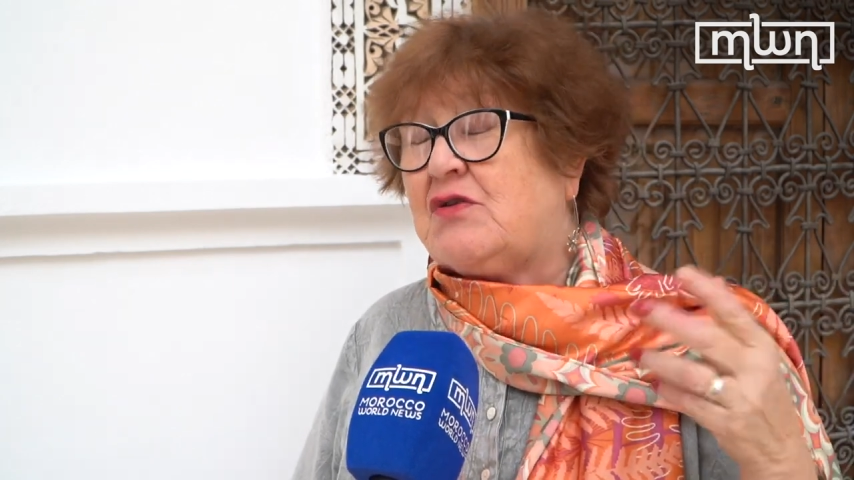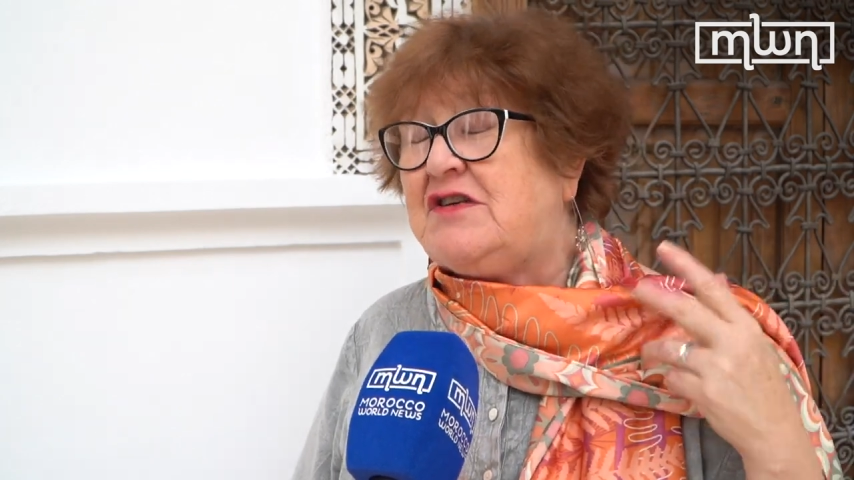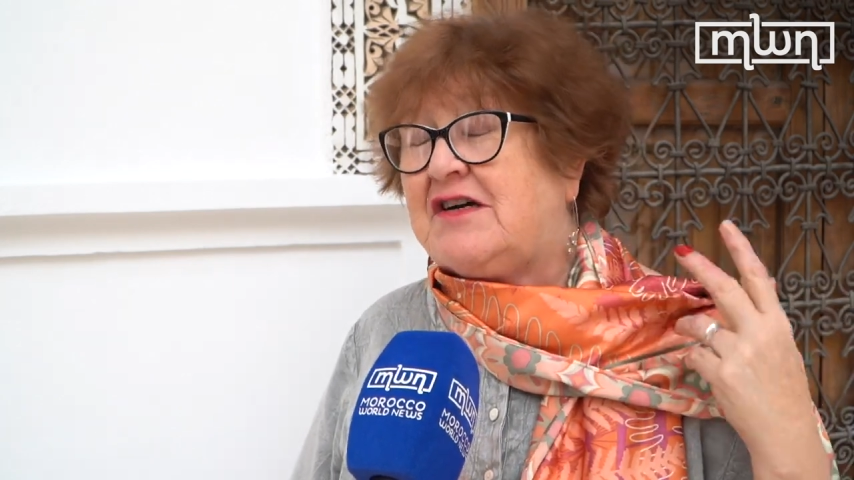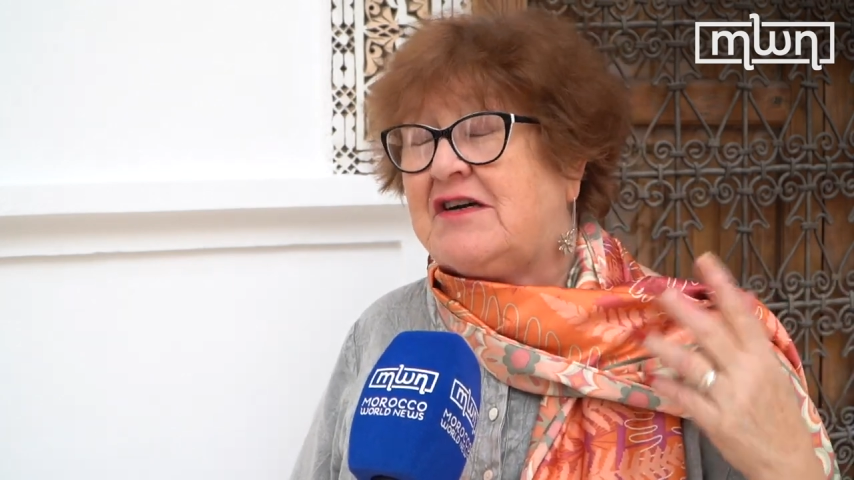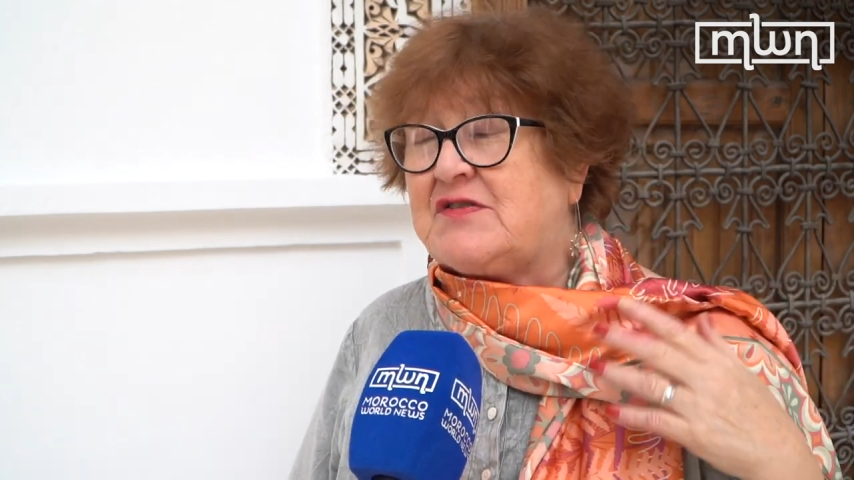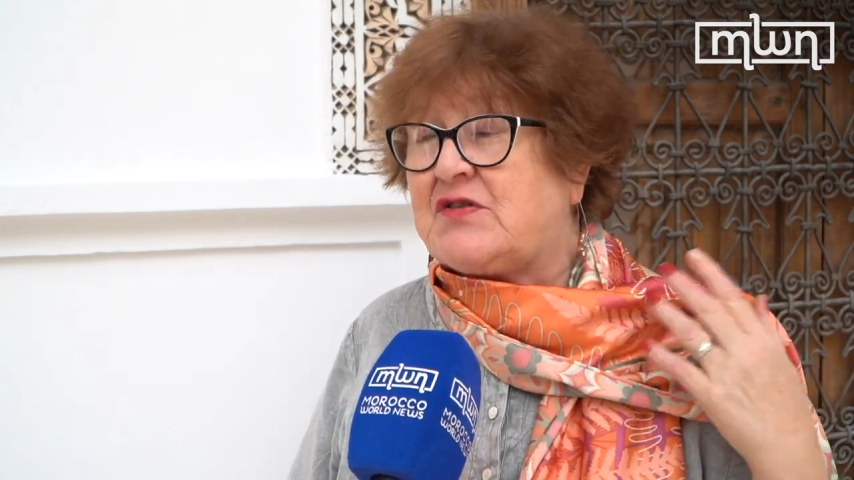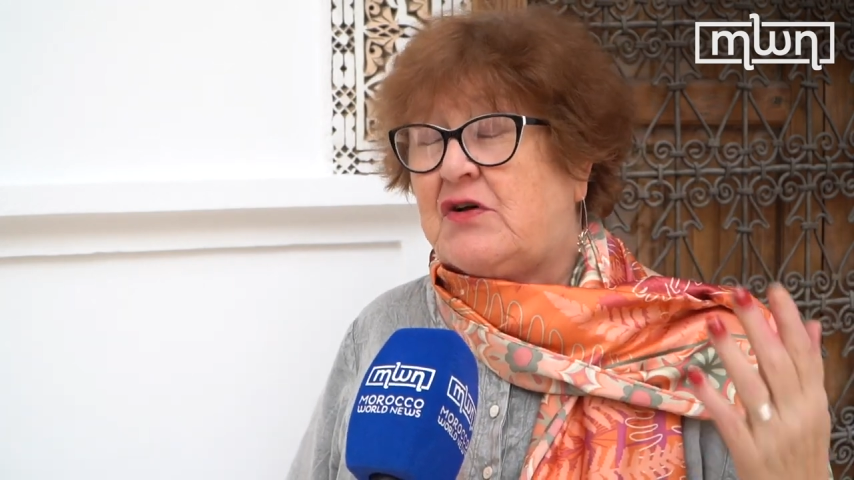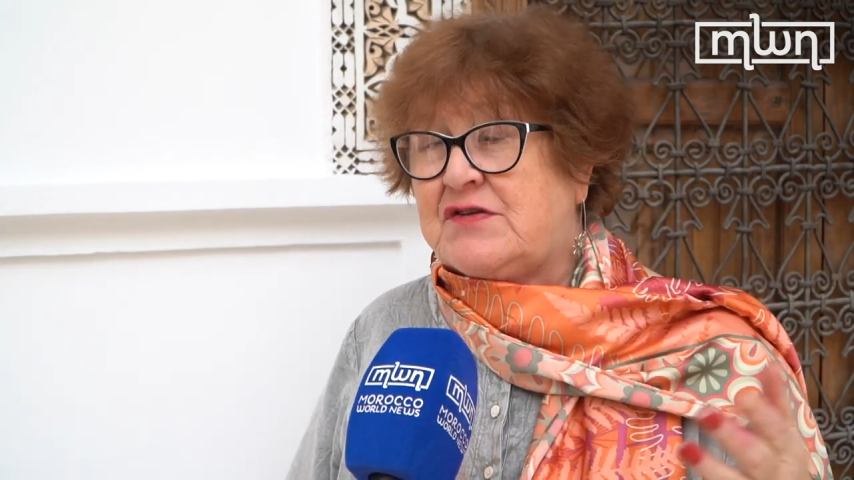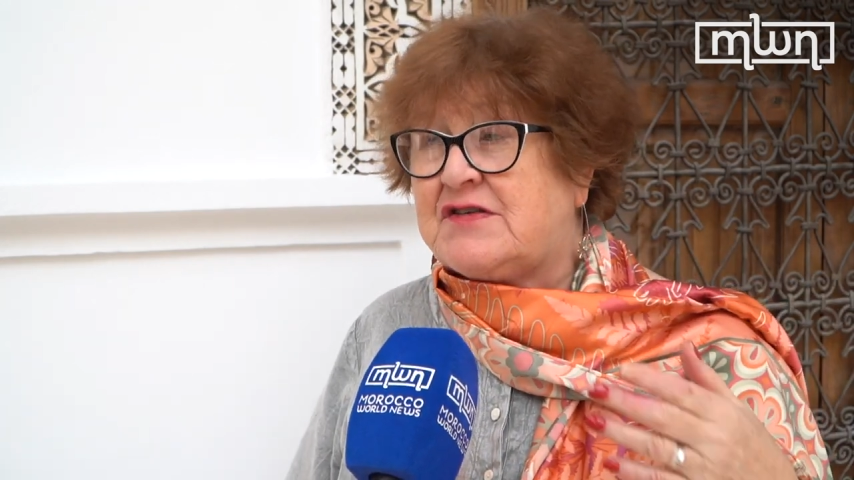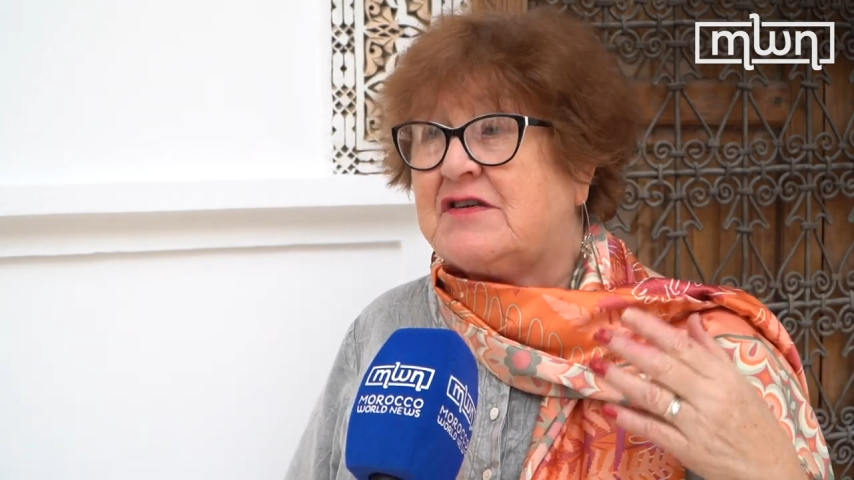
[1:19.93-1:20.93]
Storytelling is
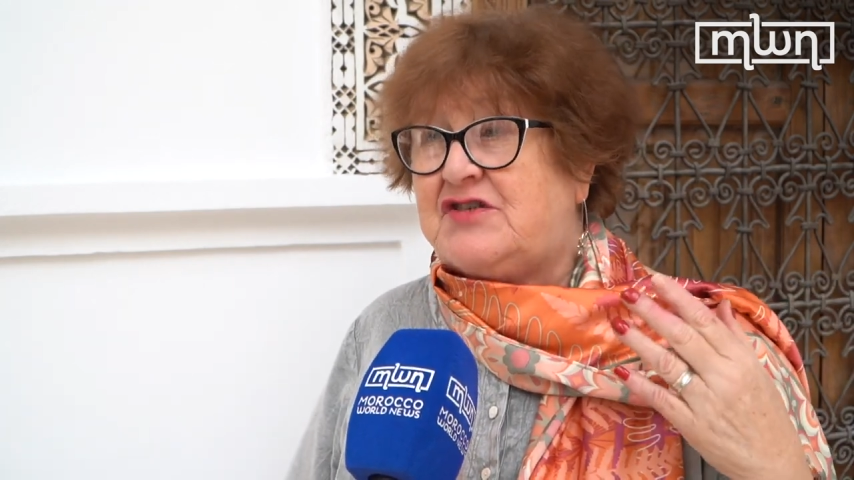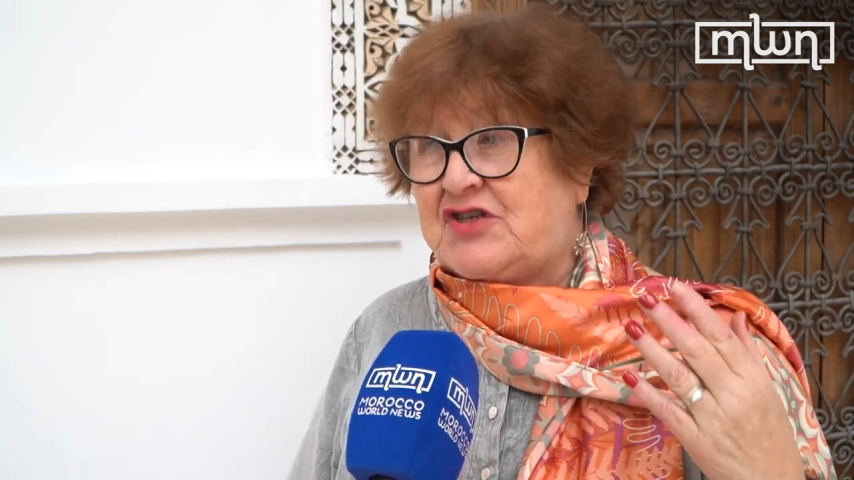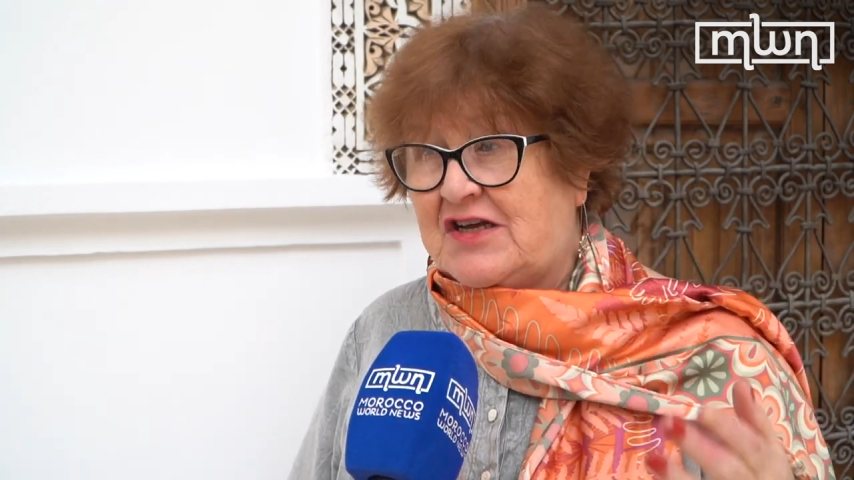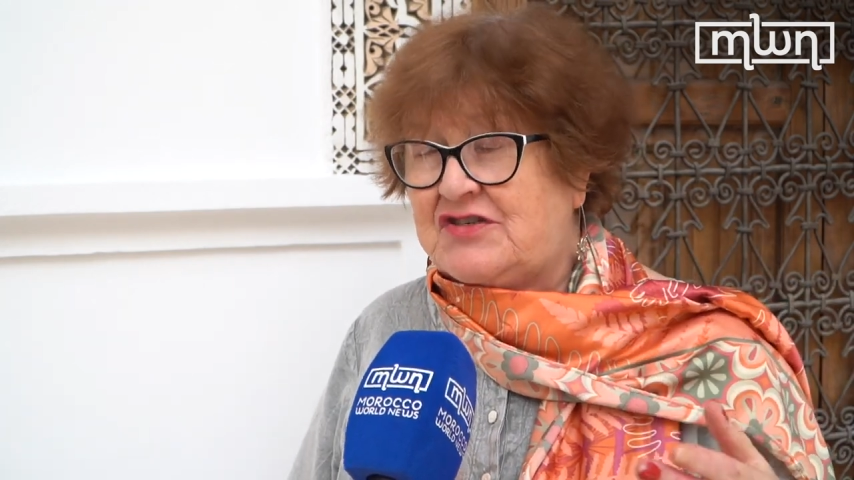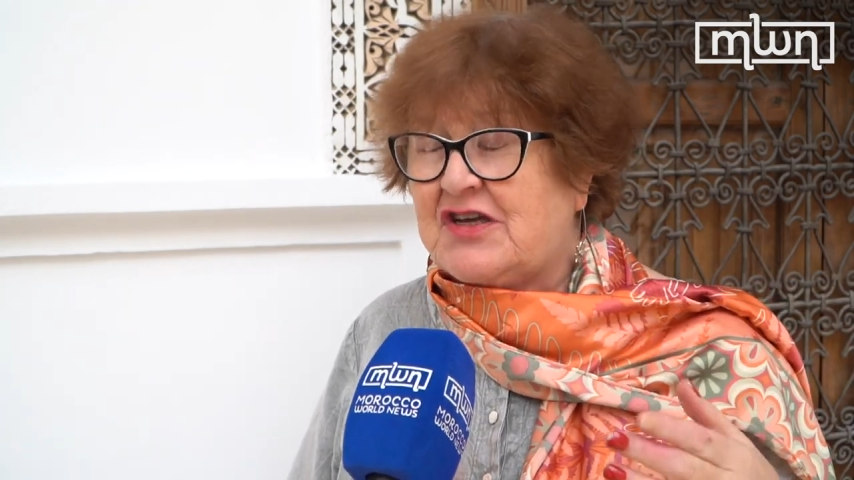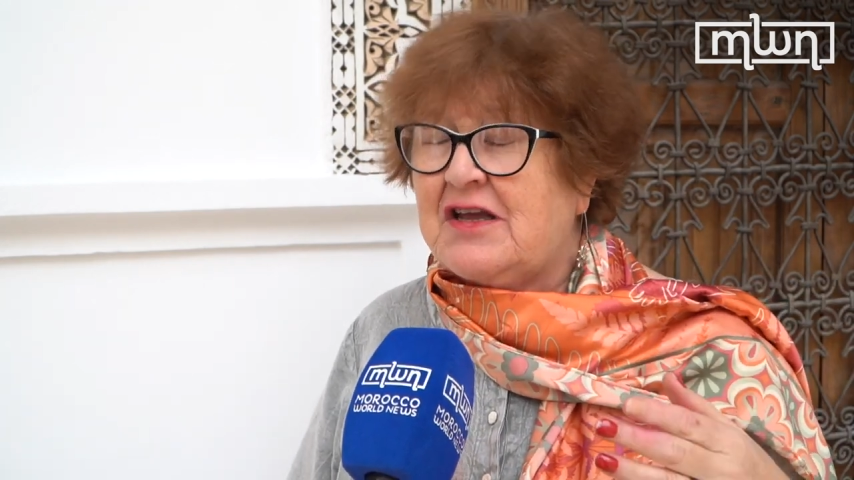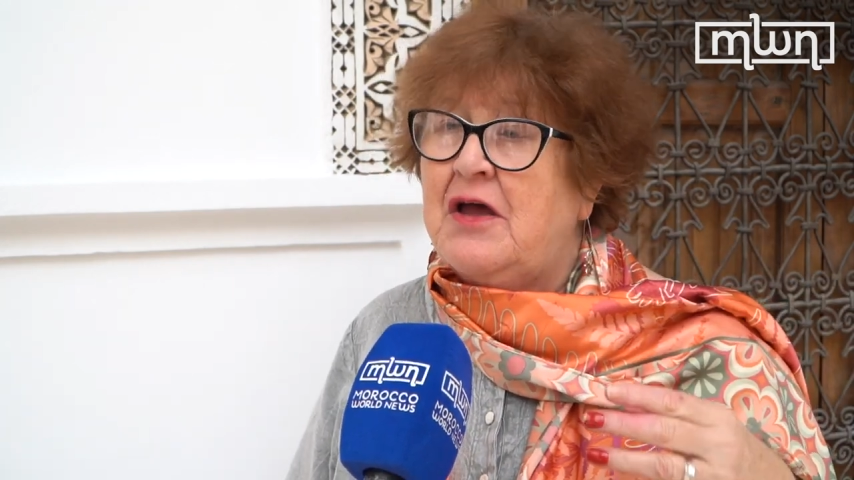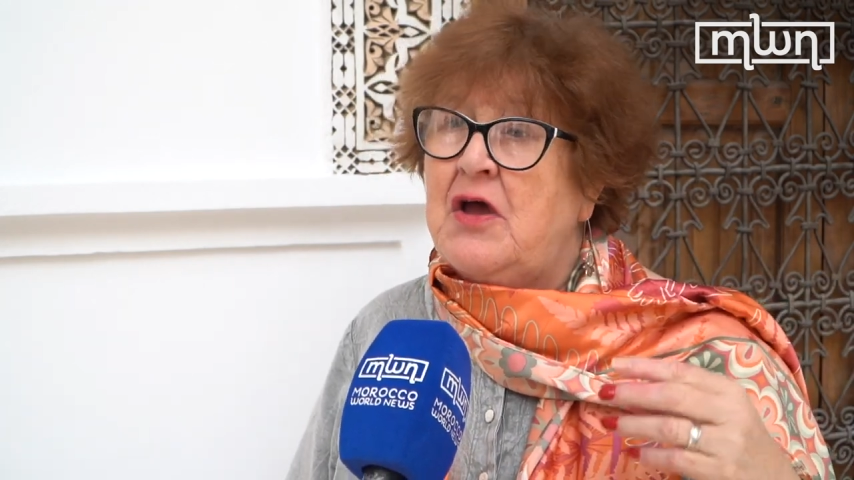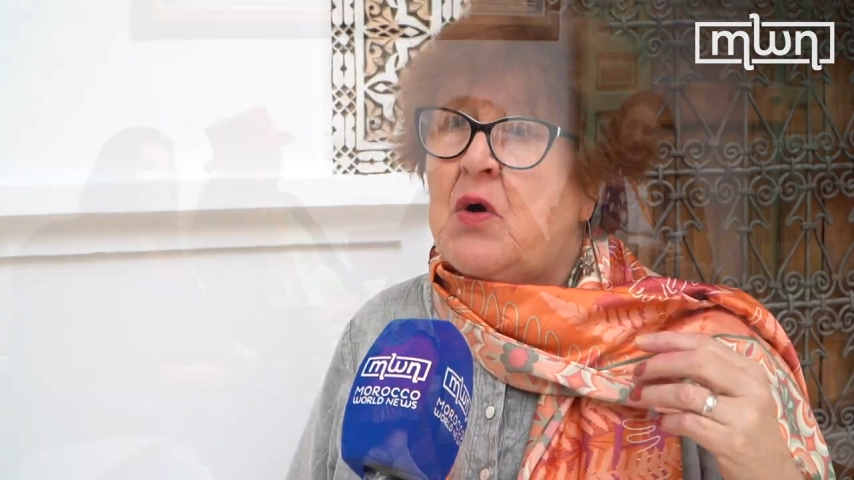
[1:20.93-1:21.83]
constantly changing.